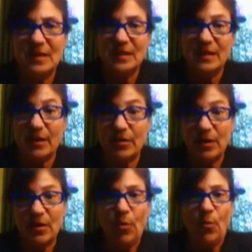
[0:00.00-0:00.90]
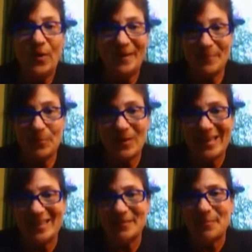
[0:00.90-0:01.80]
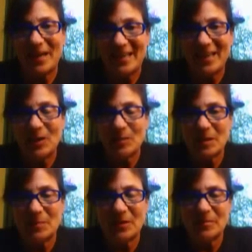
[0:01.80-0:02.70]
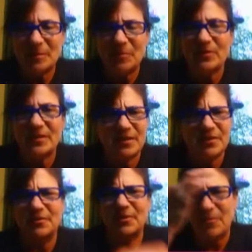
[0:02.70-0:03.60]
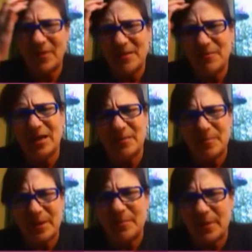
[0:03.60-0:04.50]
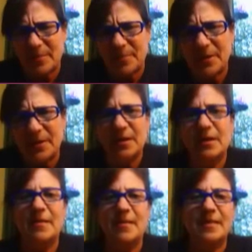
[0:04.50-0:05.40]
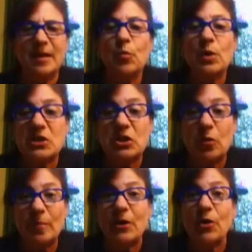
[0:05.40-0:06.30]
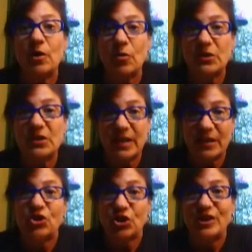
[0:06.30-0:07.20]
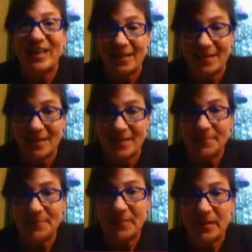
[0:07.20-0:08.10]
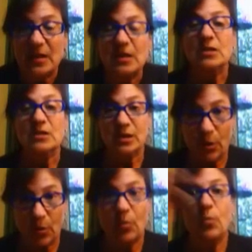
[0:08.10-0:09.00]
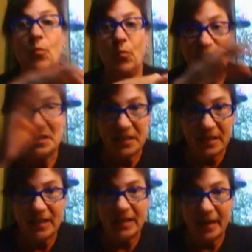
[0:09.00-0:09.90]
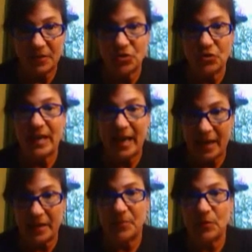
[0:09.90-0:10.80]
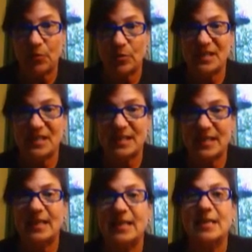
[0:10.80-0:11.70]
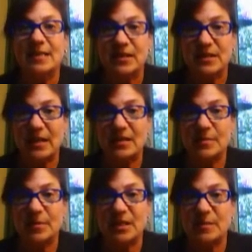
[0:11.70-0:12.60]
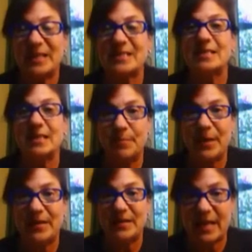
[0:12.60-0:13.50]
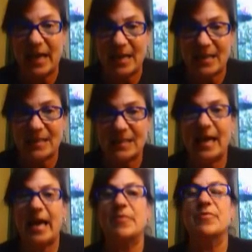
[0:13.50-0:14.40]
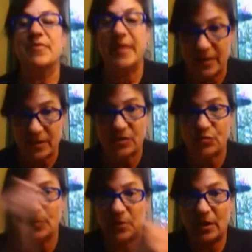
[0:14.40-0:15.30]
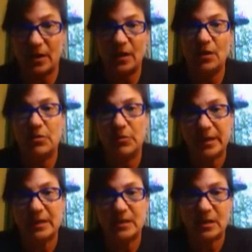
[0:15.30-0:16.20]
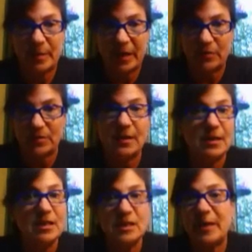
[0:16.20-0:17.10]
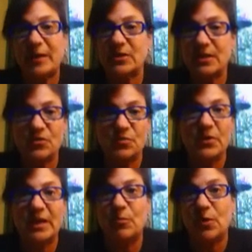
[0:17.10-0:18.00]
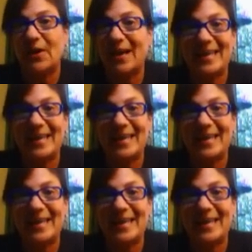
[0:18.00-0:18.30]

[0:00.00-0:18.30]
Now, one point that might help, sometimes people are sitting there going, wait, but there was no marital deduction yet. So we did actually add up the gross estate, deduct some expenses, and pay the tax, and then distribute it, including to spouse. Spouses really were not